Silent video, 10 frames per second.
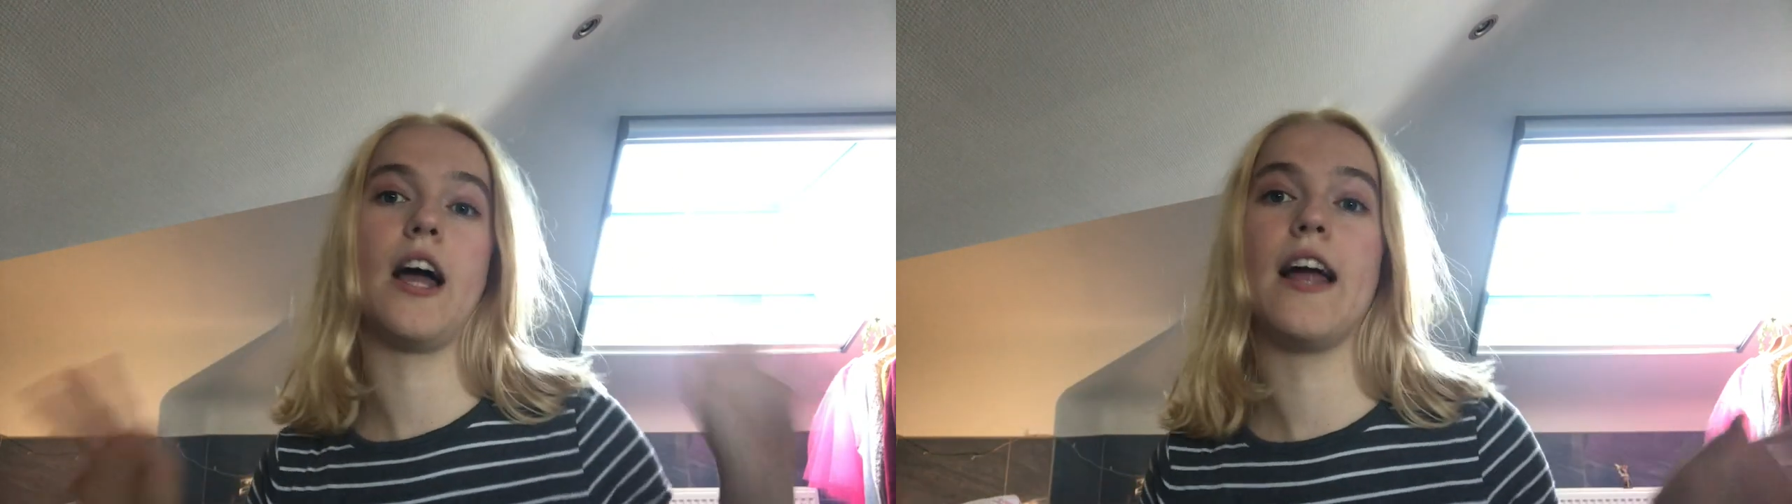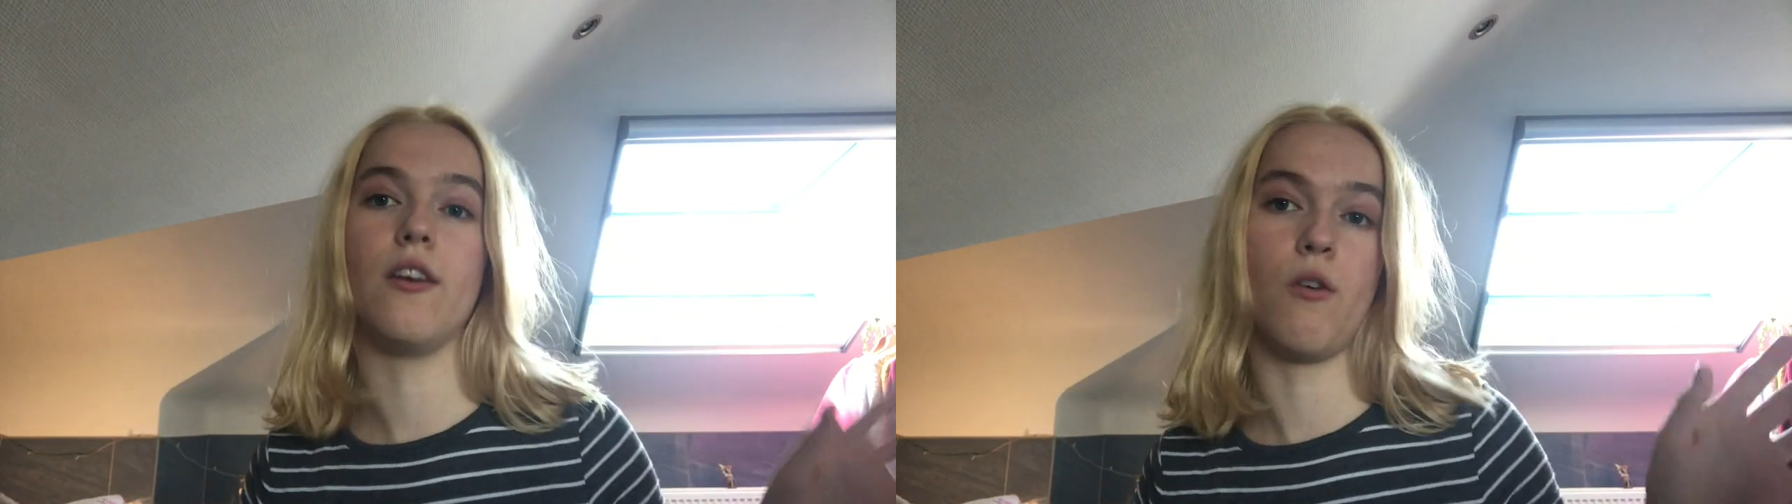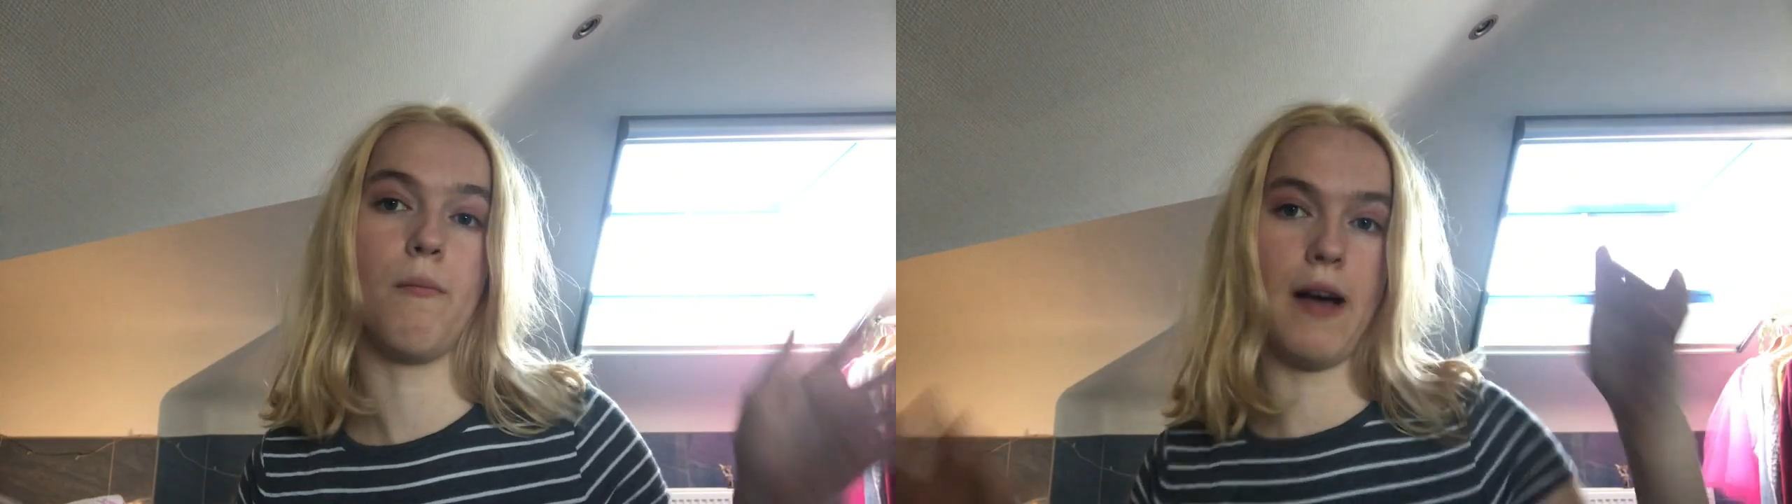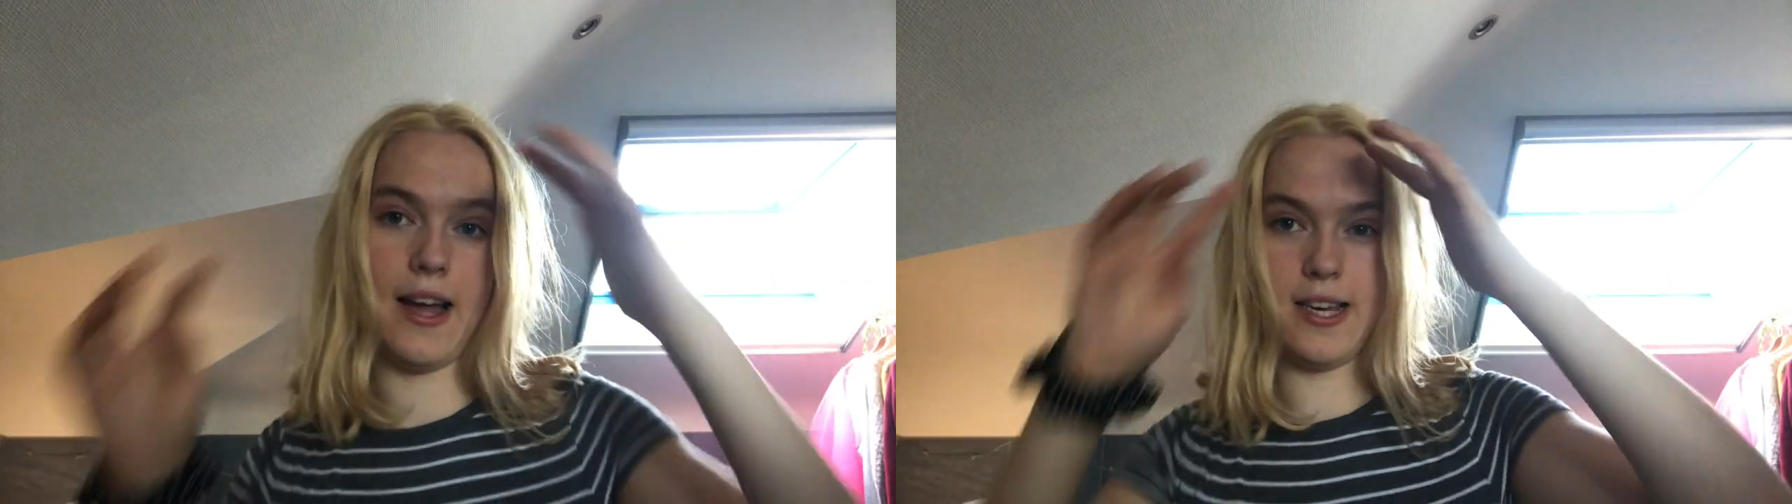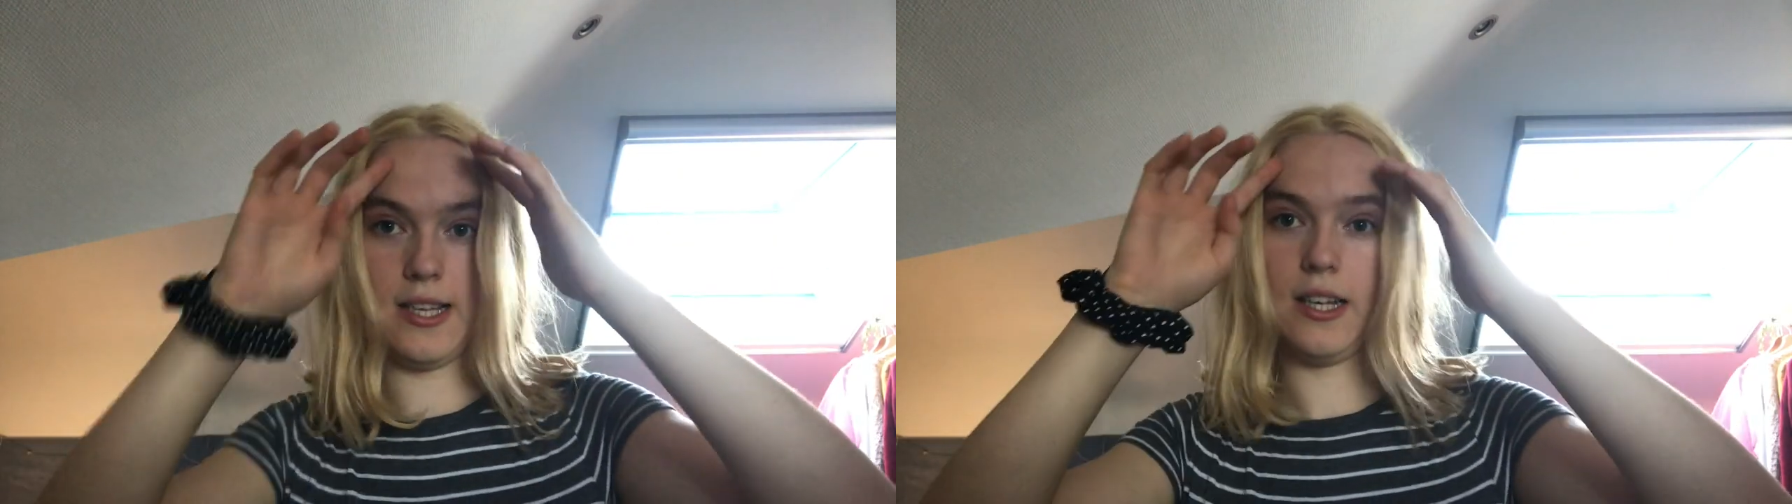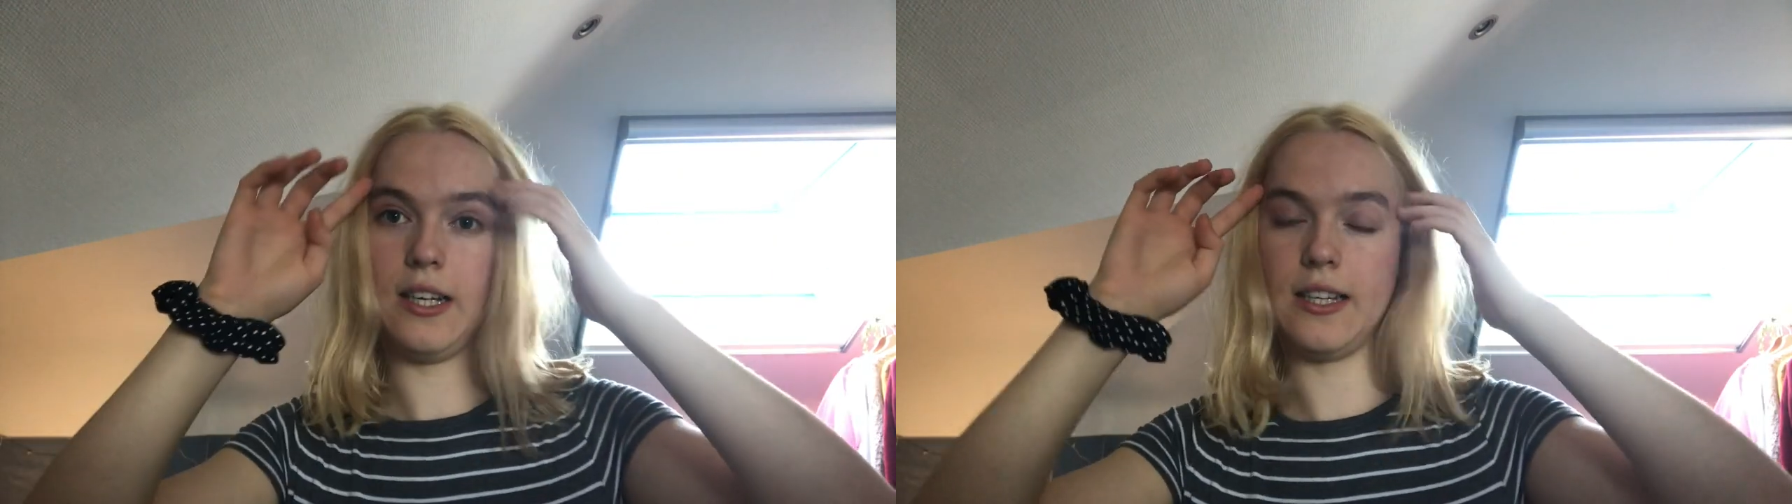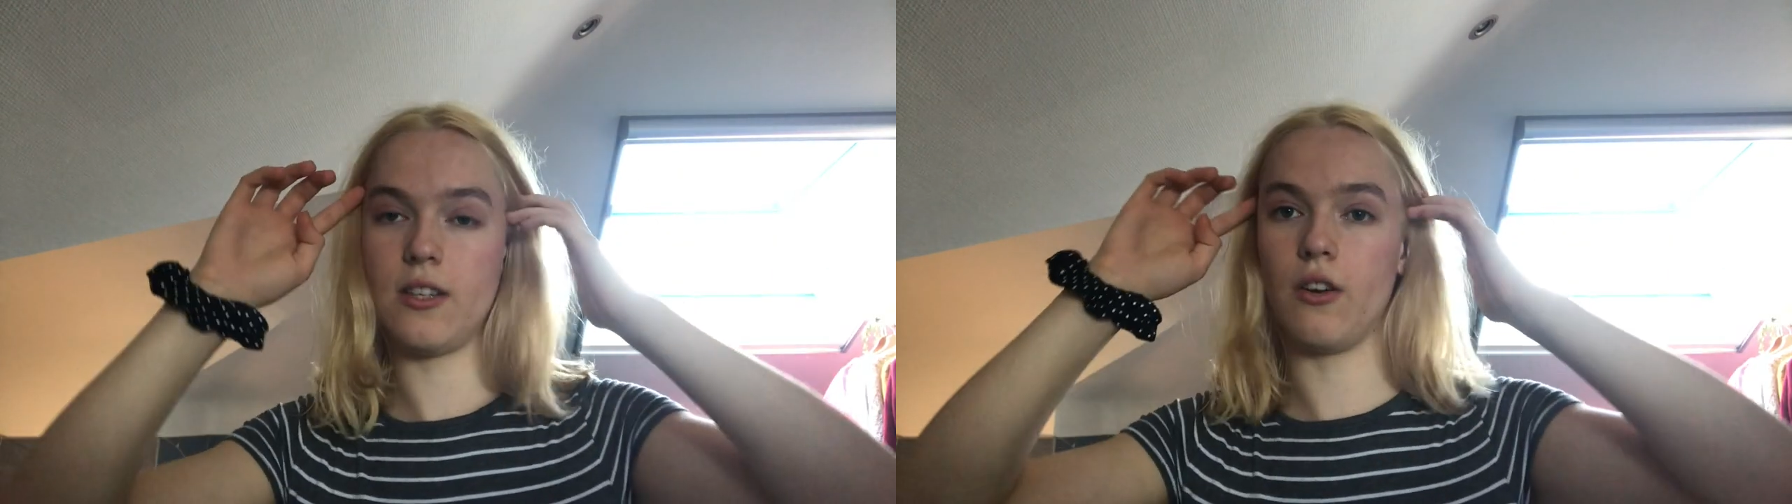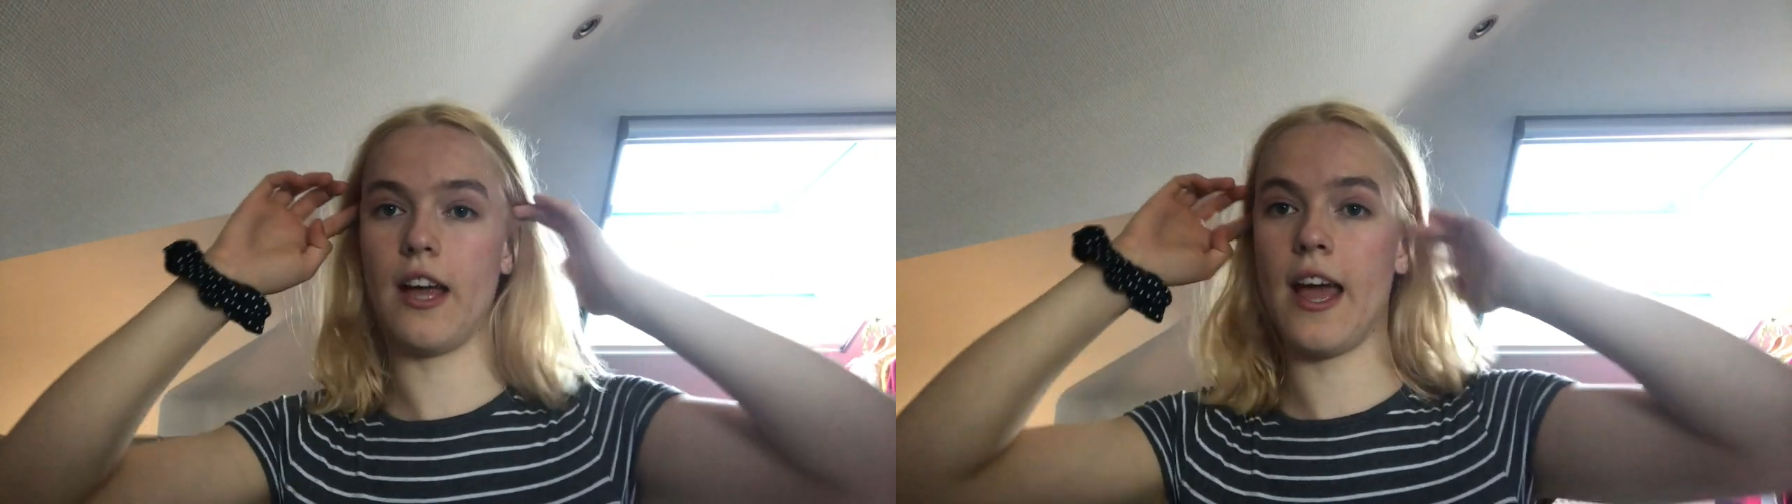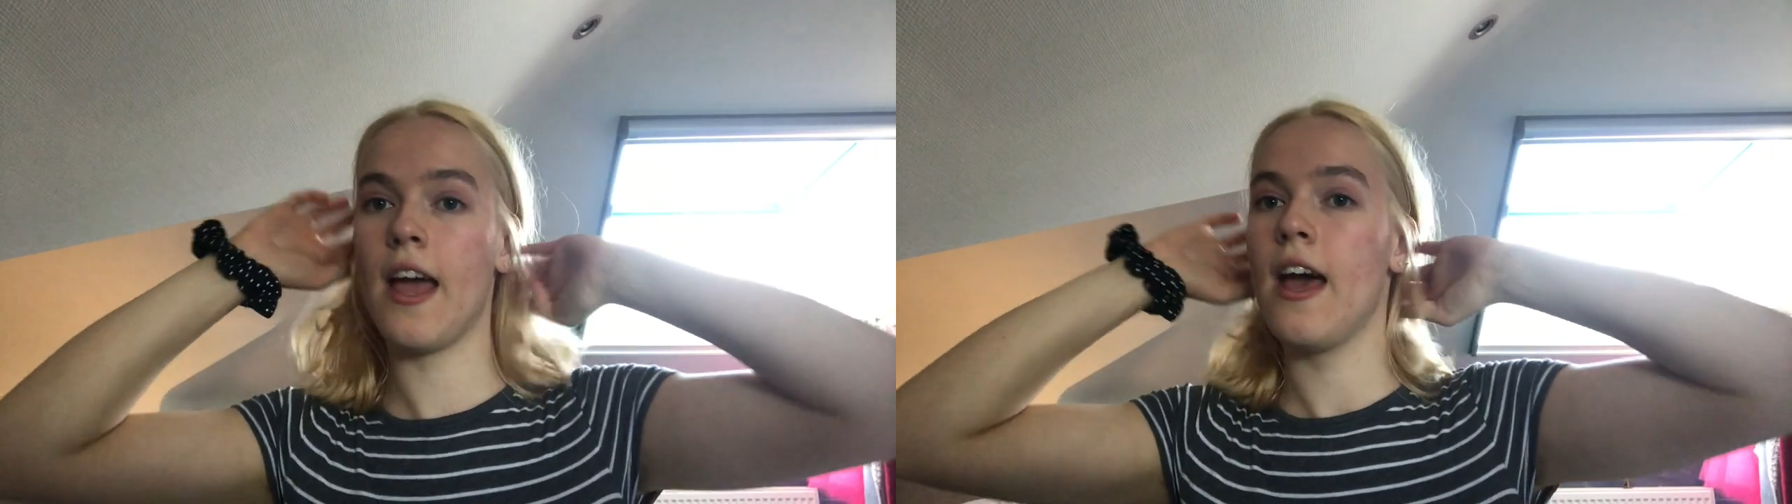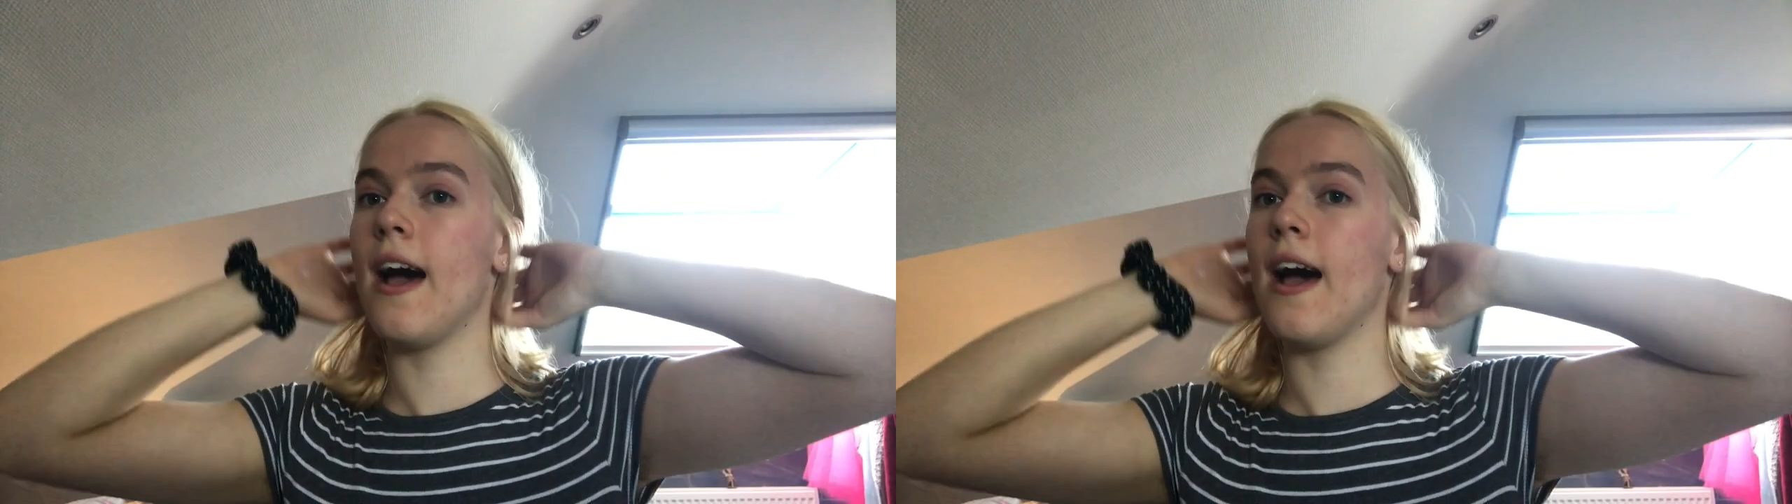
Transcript: I don't mind it's okay